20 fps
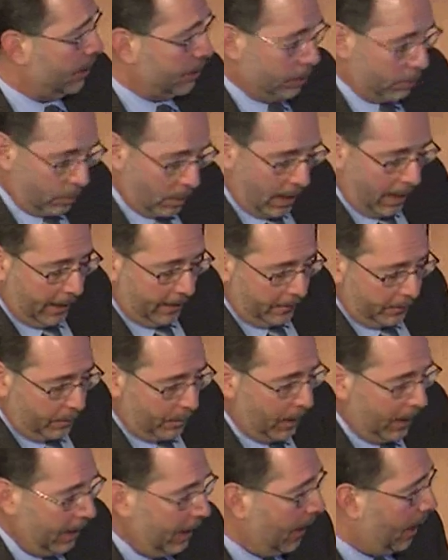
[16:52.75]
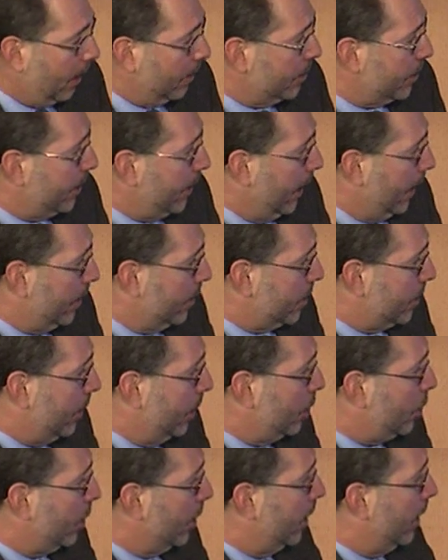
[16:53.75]
derived by our
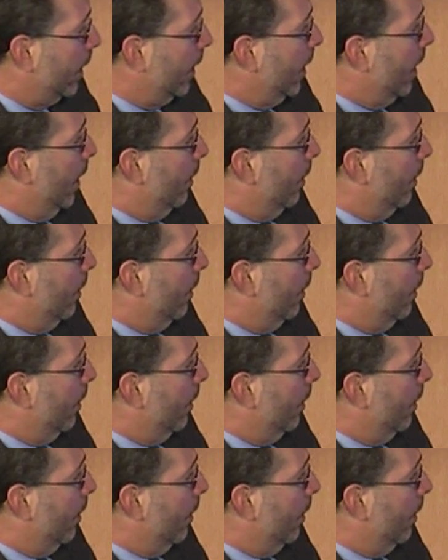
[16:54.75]
statistician.